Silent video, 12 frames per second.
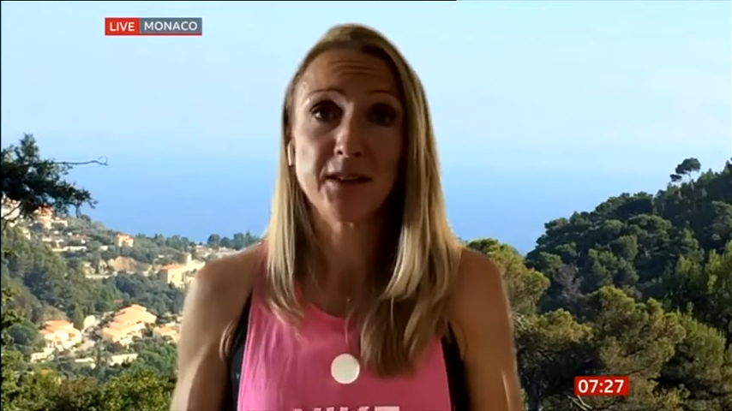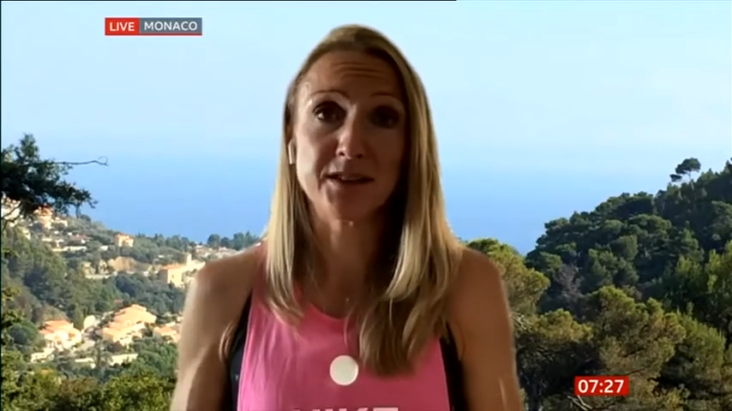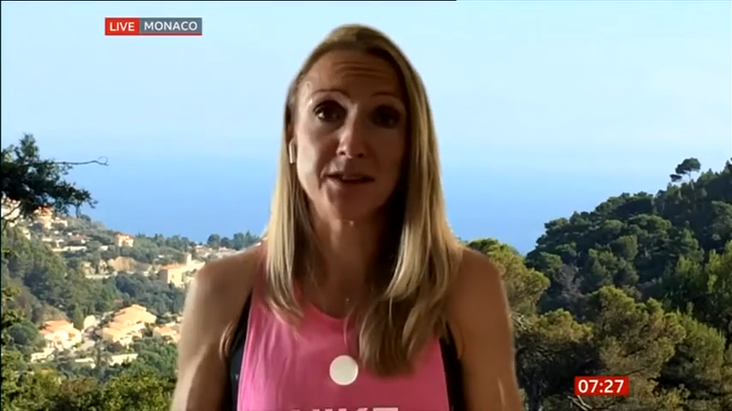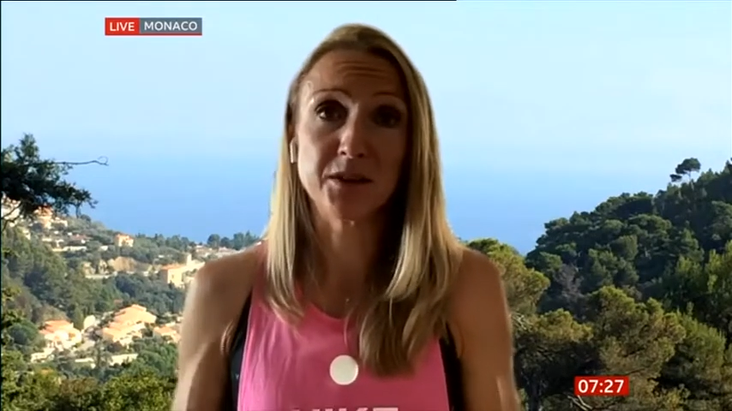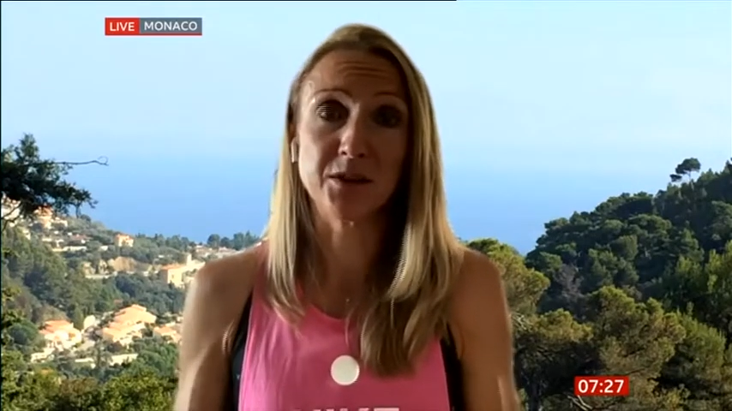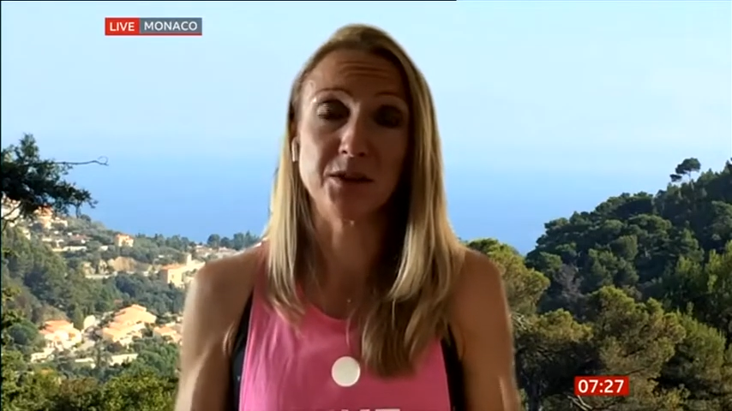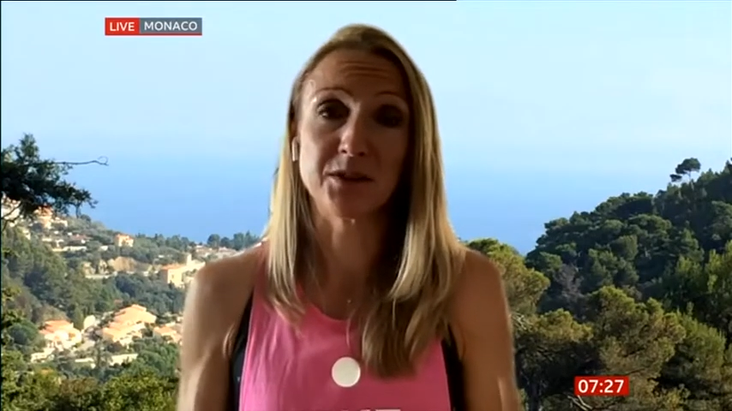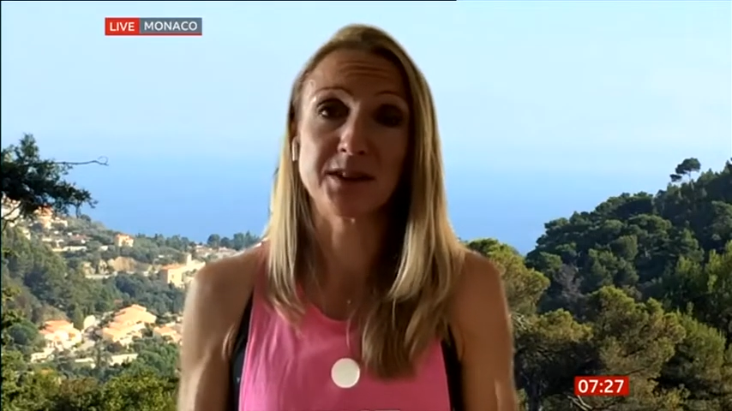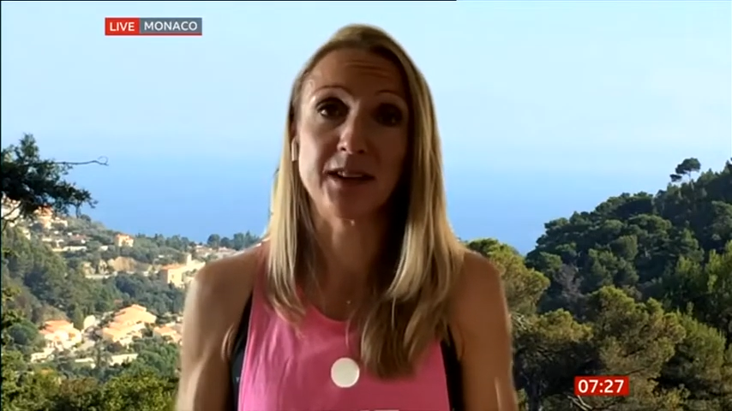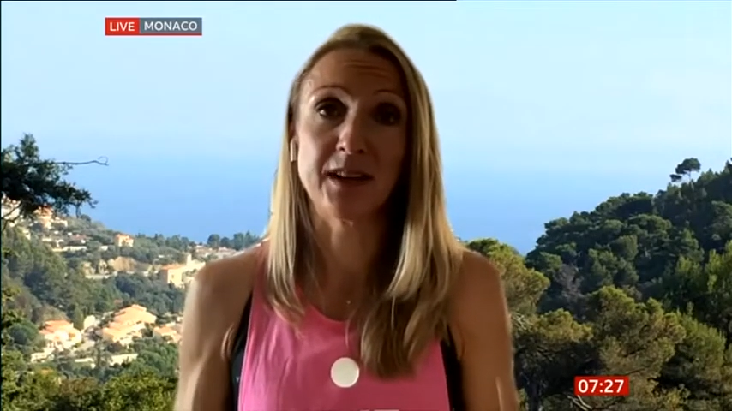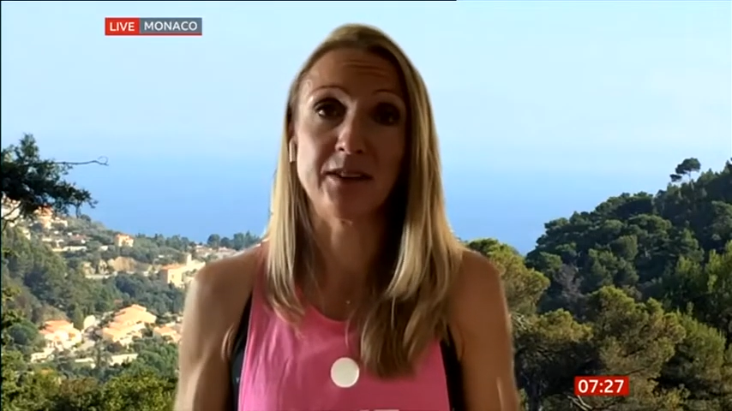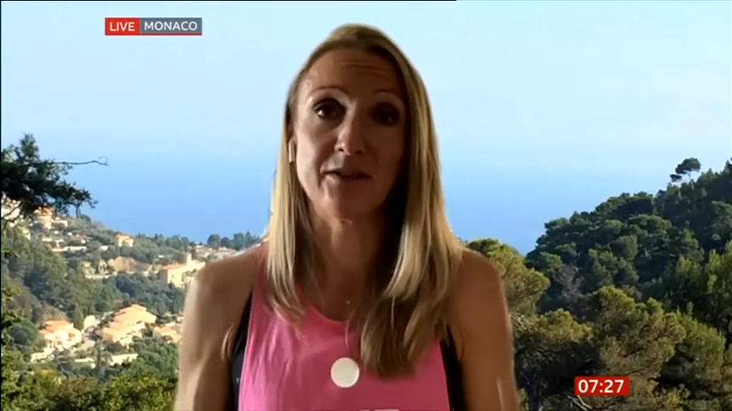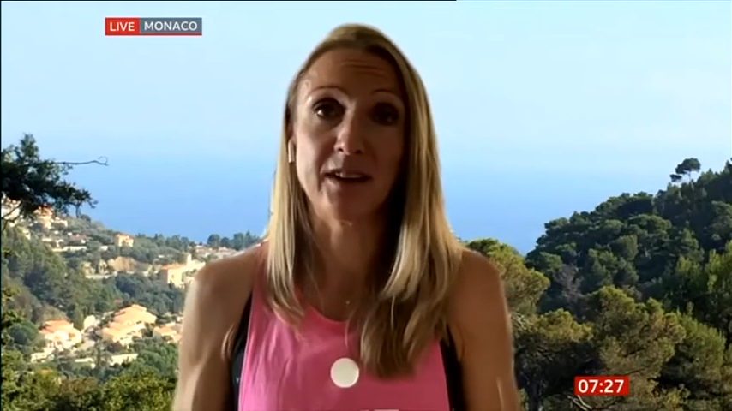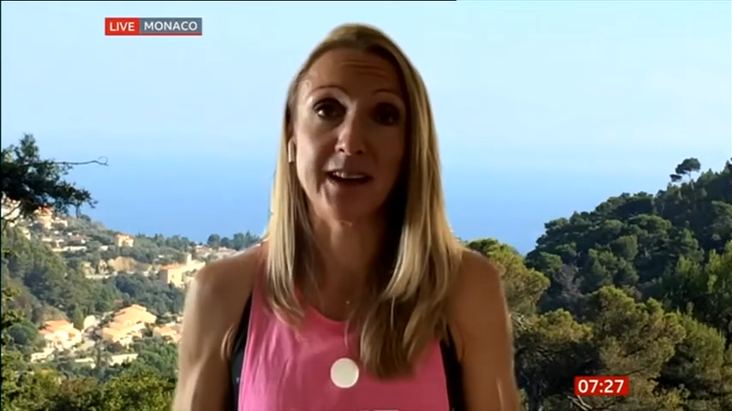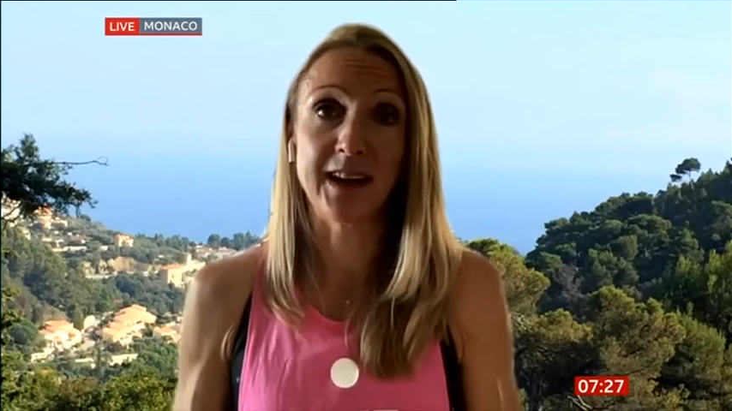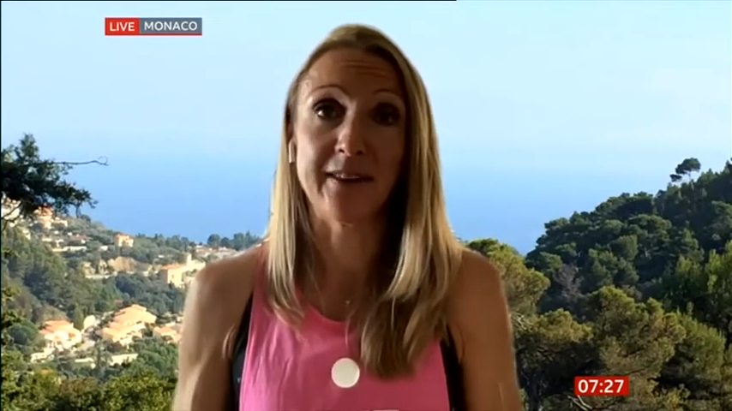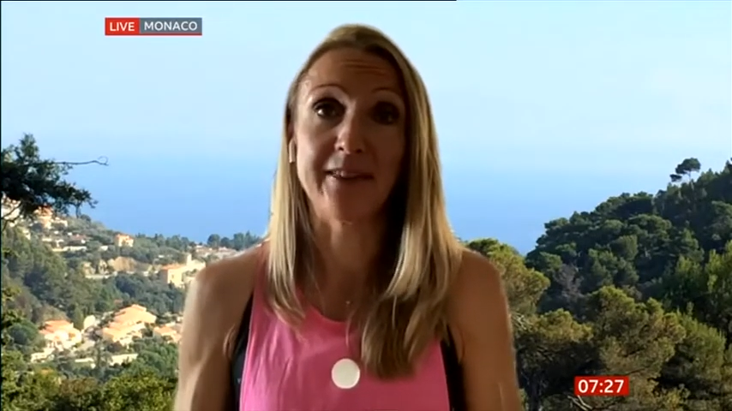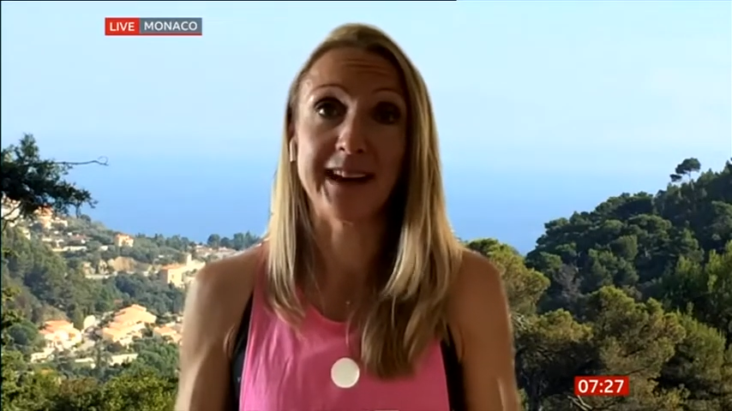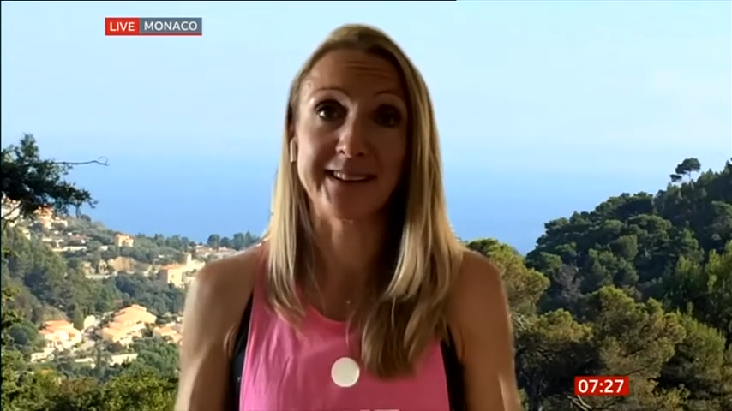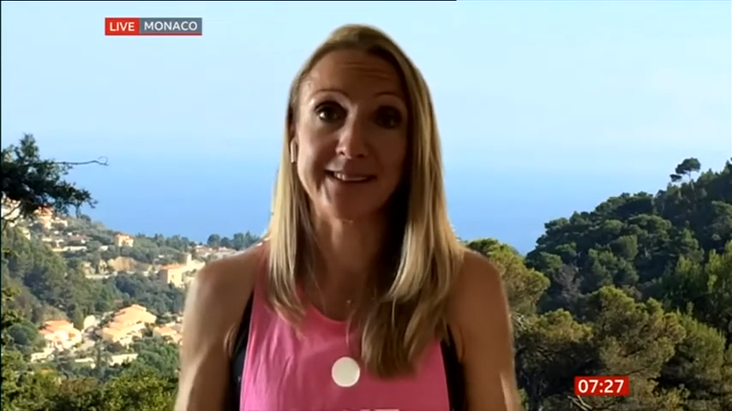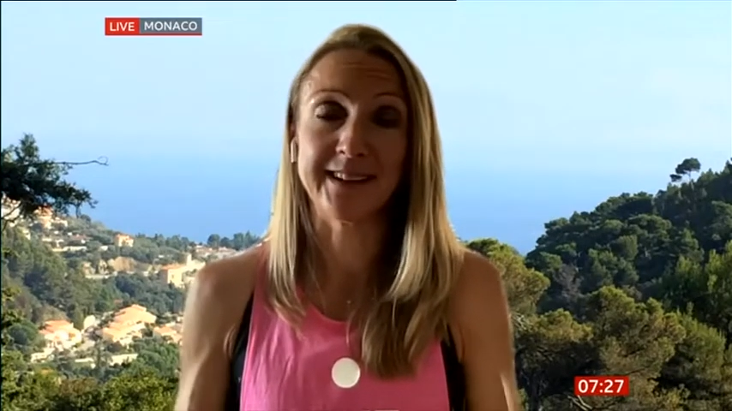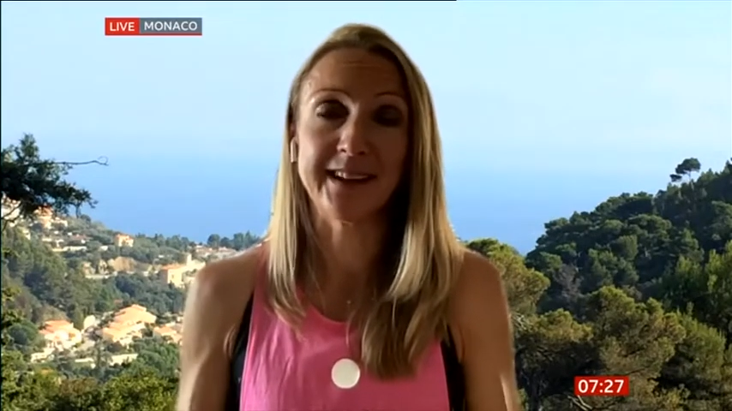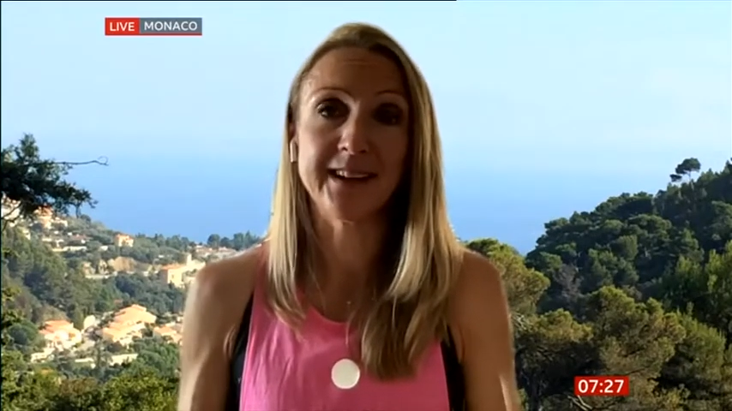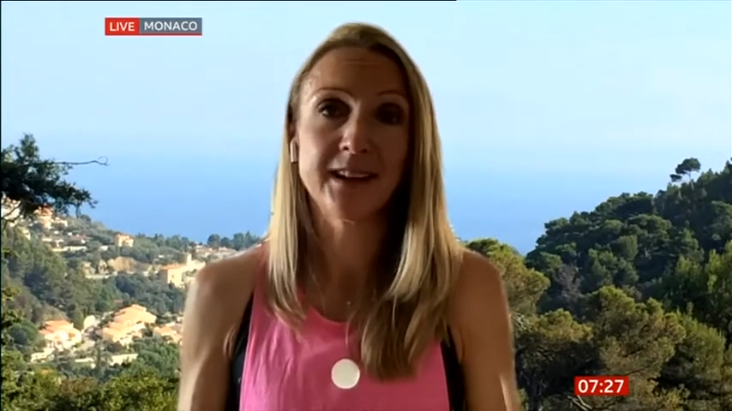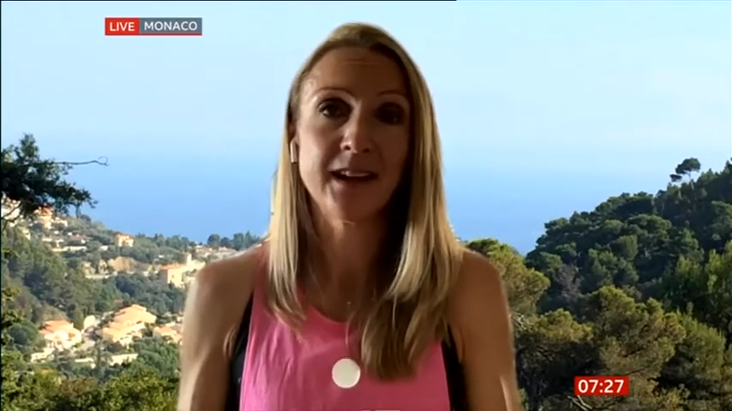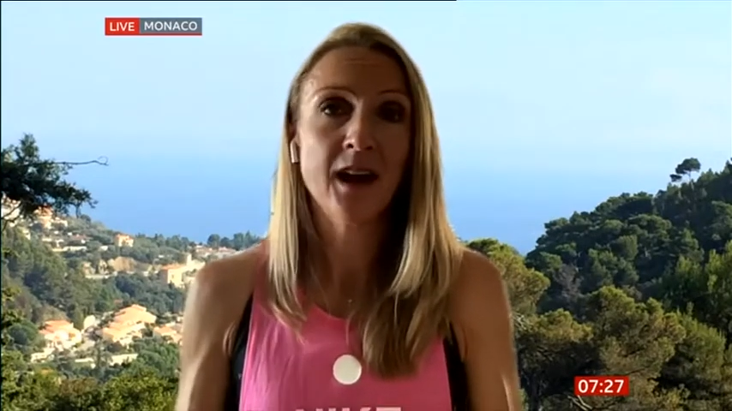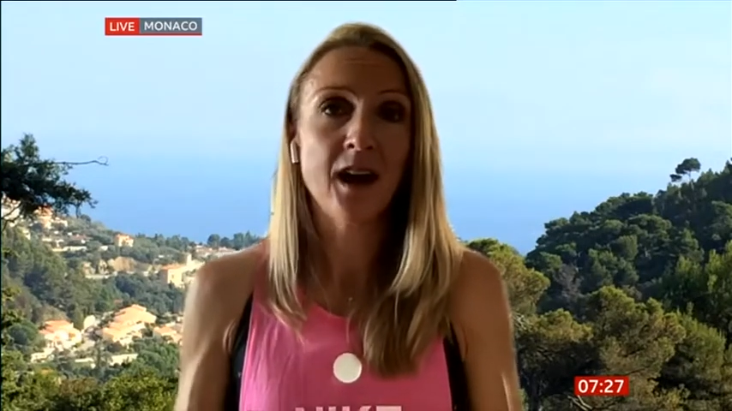that suit your style of running, and that's it.